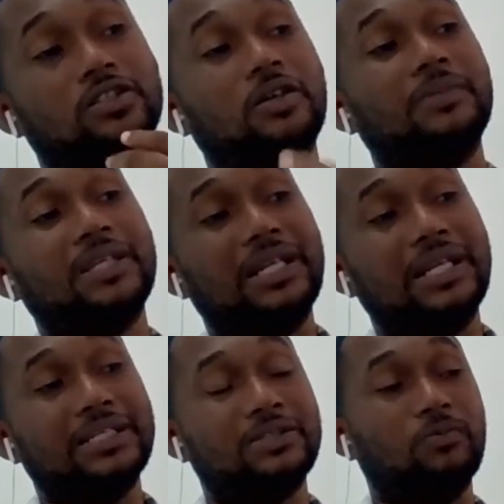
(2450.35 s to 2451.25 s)
something
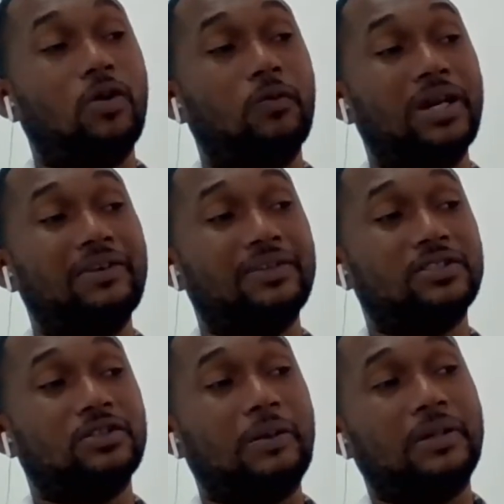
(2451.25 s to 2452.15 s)
that is more relevant to them.